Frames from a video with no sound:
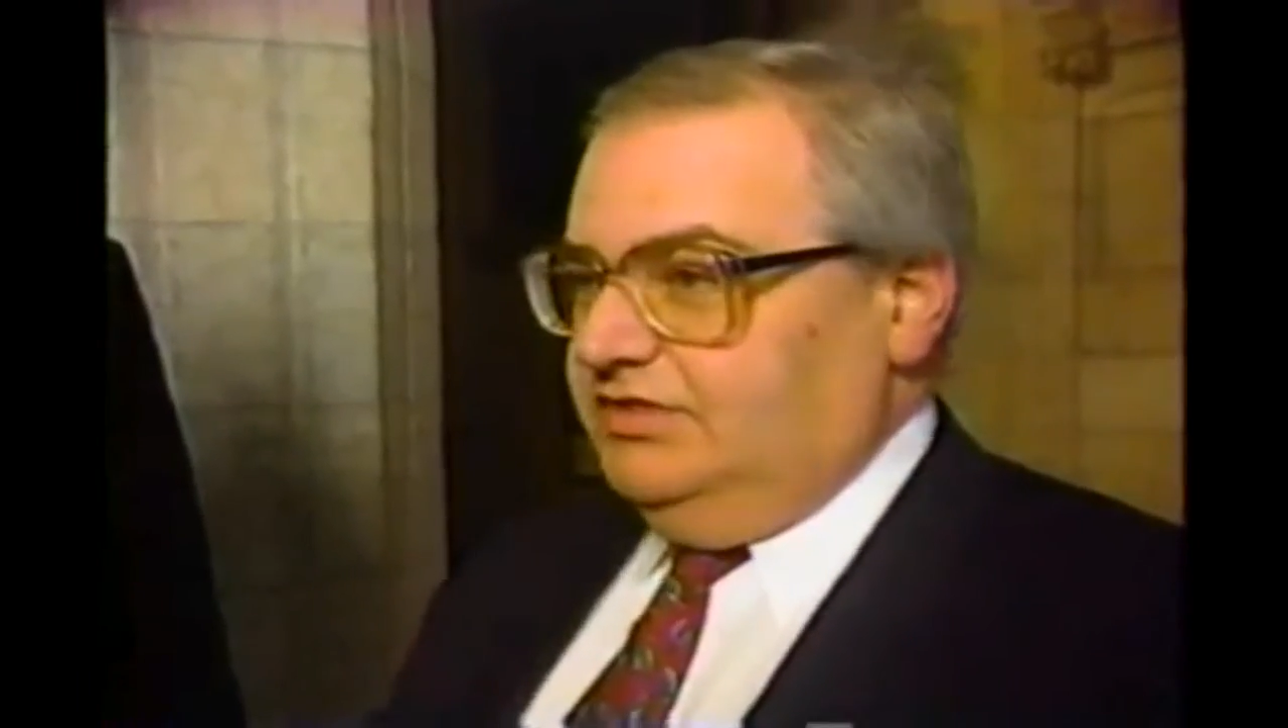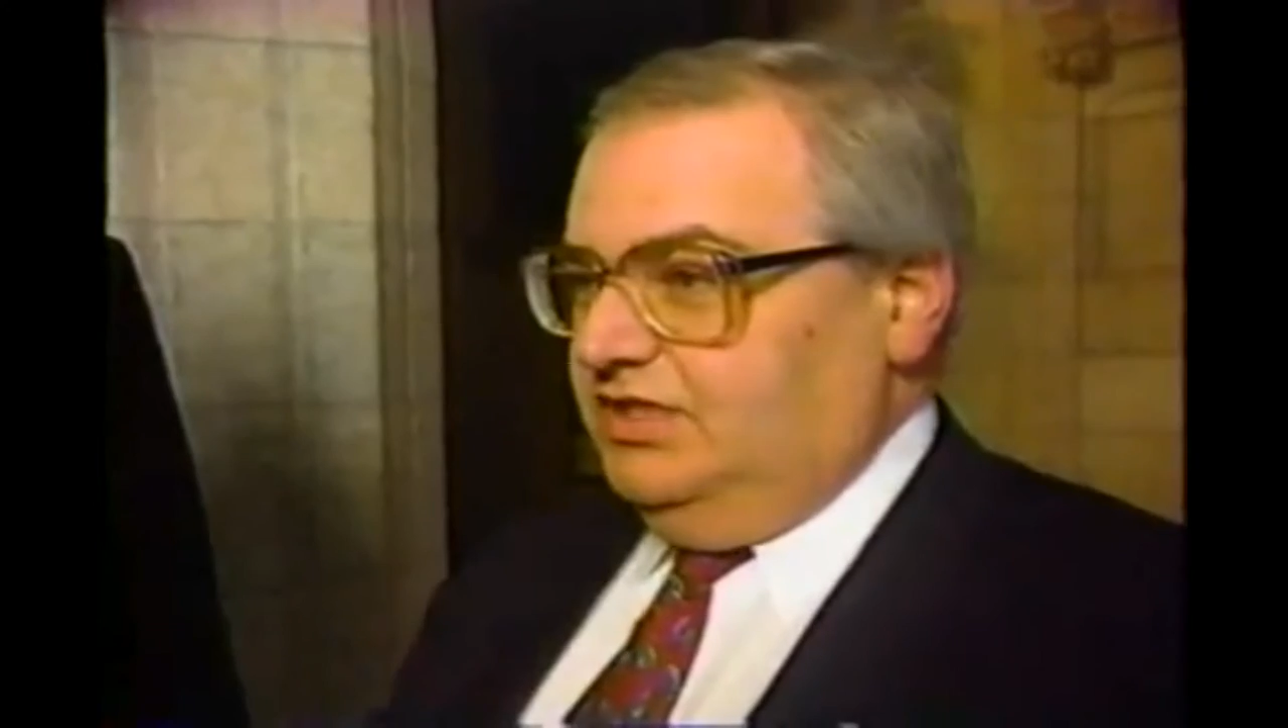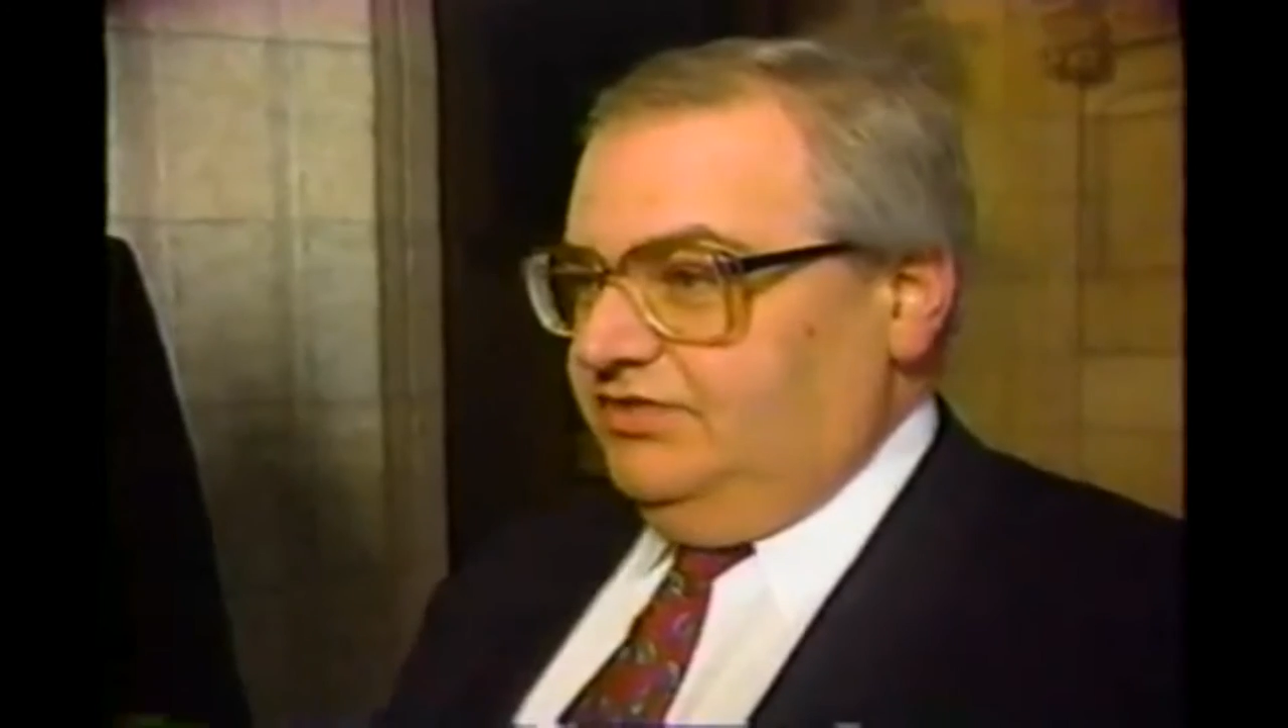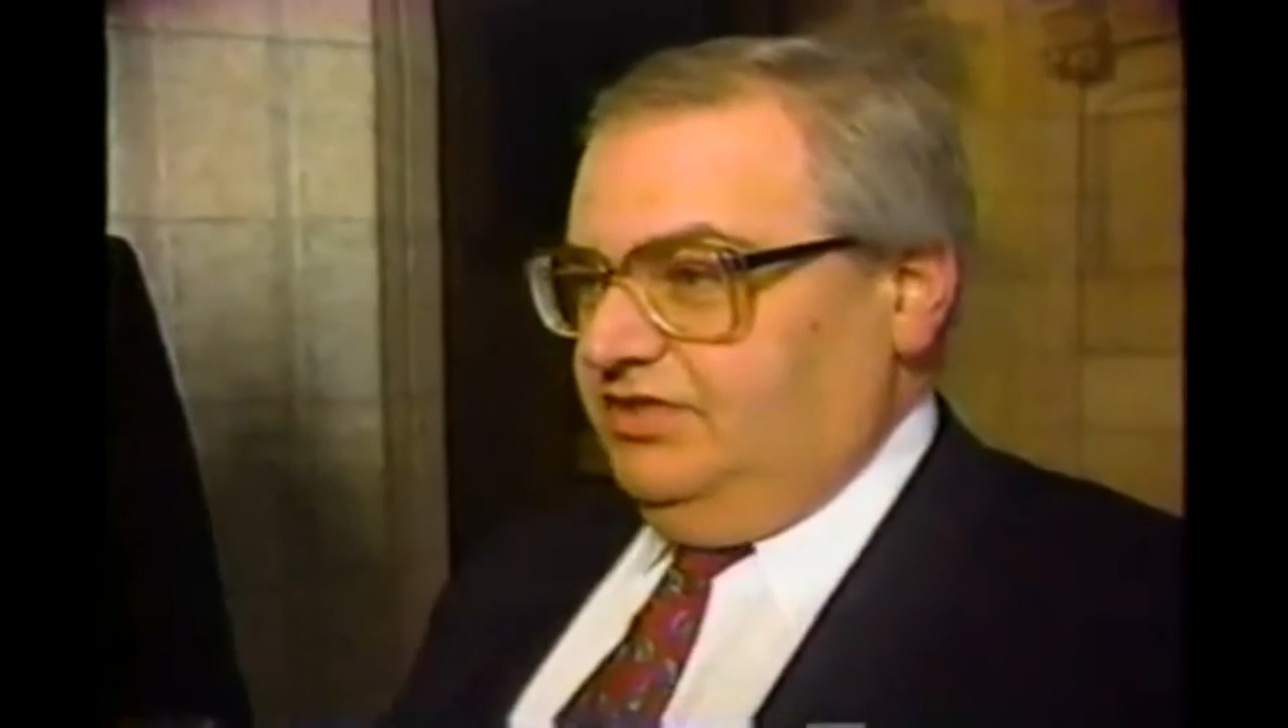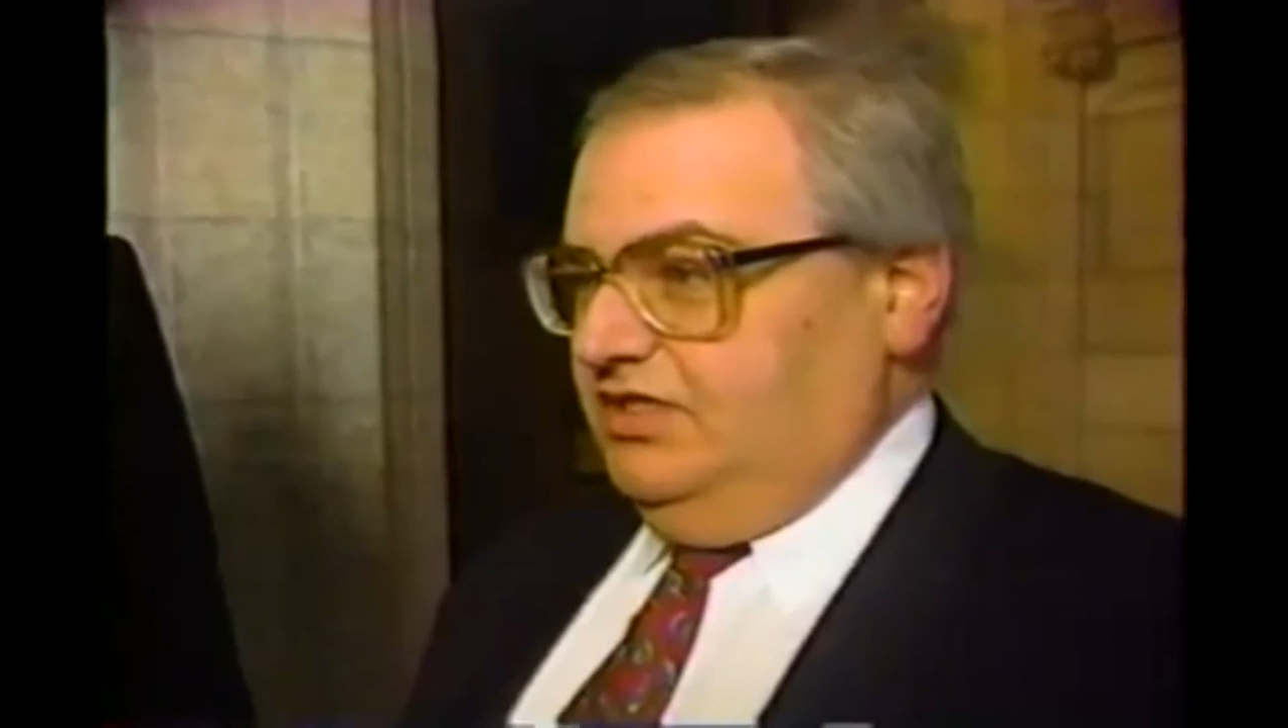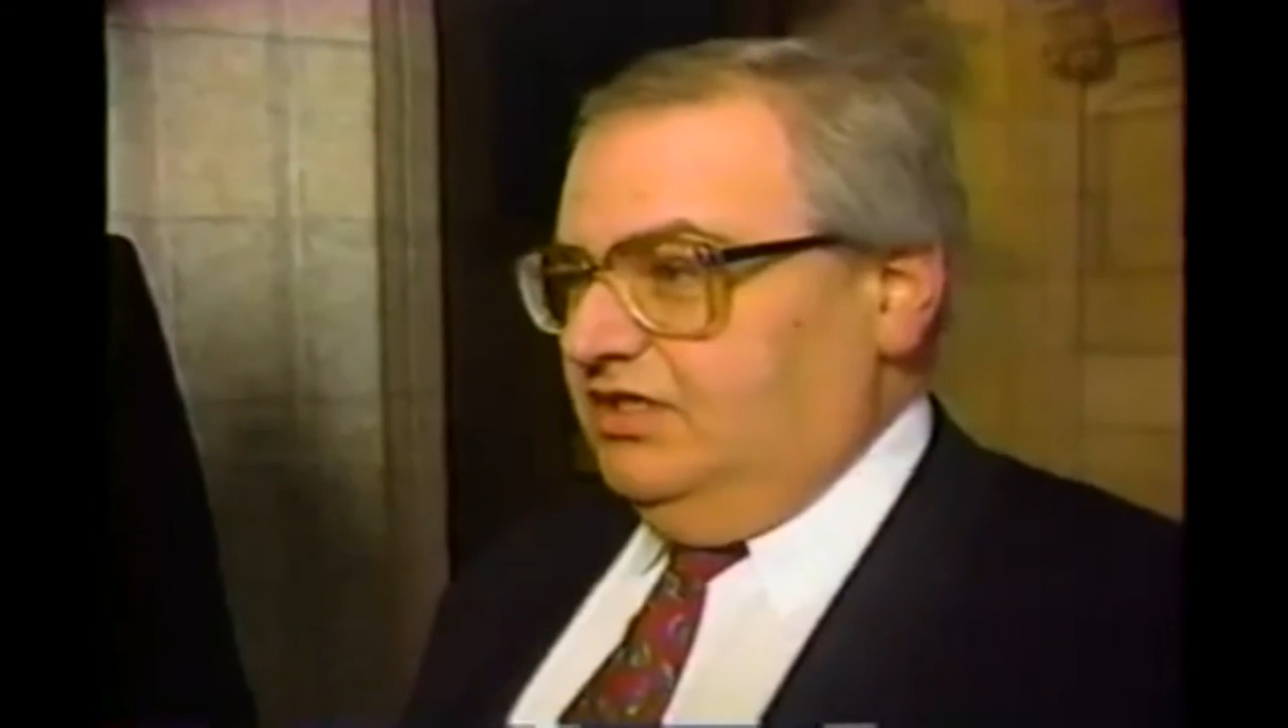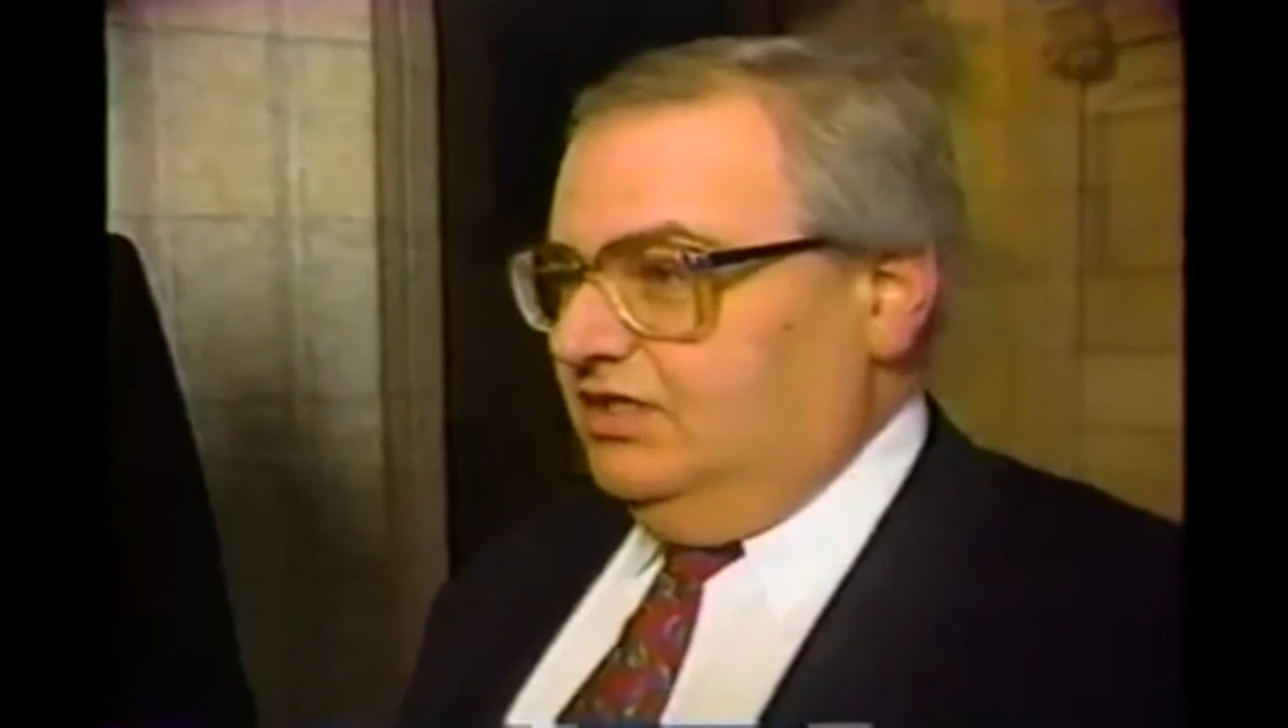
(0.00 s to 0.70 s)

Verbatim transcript: and Manning